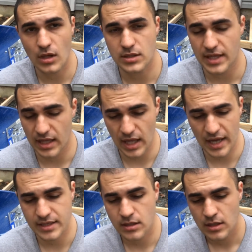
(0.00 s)
to that
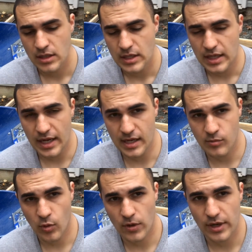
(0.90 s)
line, and any
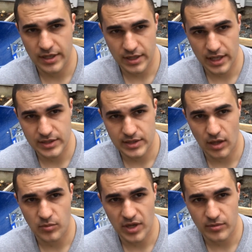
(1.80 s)
more or any less
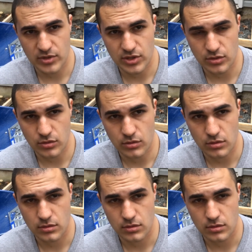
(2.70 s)
I'll be able to